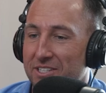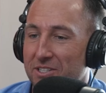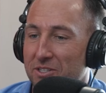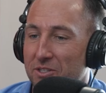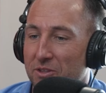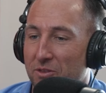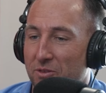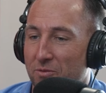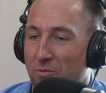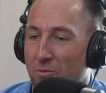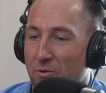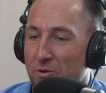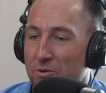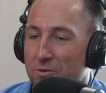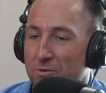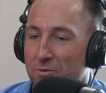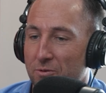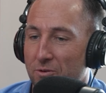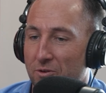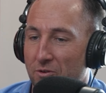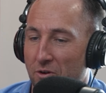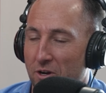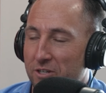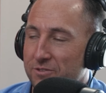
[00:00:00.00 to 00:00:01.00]
it had been like a
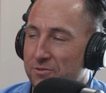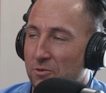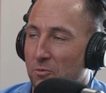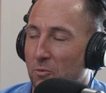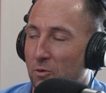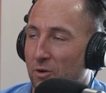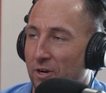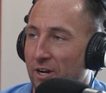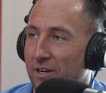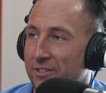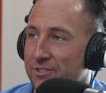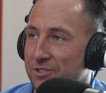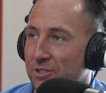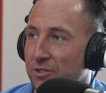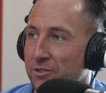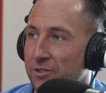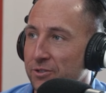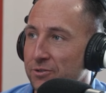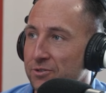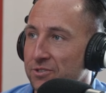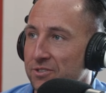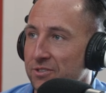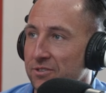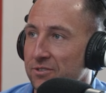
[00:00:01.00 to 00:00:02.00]
4 to 5 hour
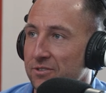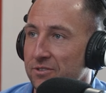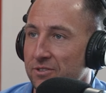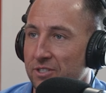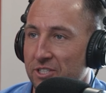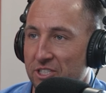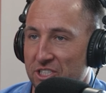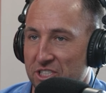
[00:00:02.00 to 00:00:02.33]
experience.